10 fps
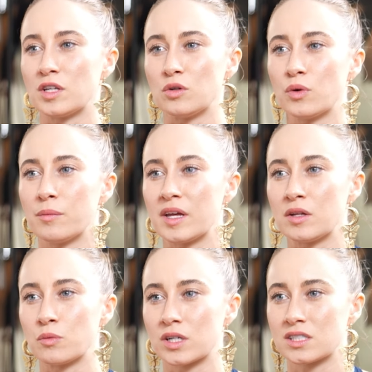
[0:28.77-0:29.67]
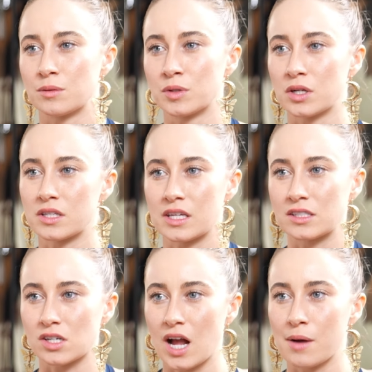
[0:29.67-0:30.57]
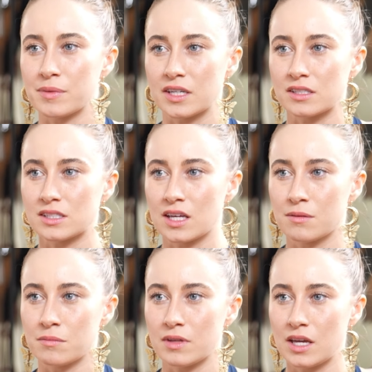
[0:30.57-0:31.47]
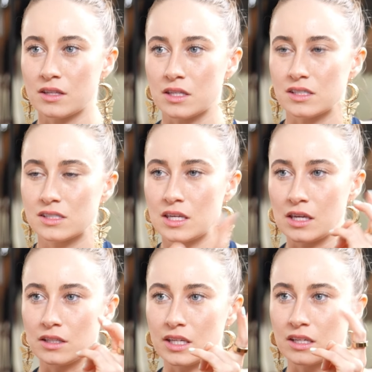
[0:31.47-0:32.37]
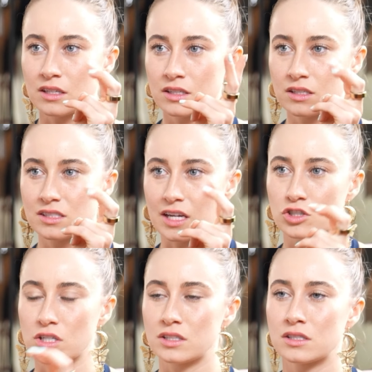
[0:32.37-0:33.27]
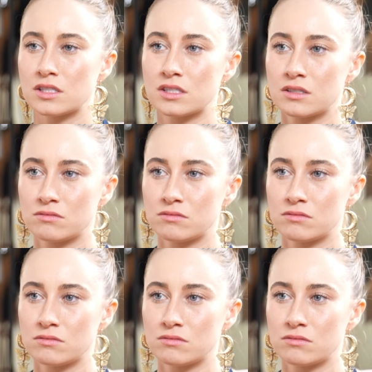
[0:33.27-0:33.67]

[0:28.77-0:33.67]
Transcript: many women where similar things are happening to them in these healing sessions.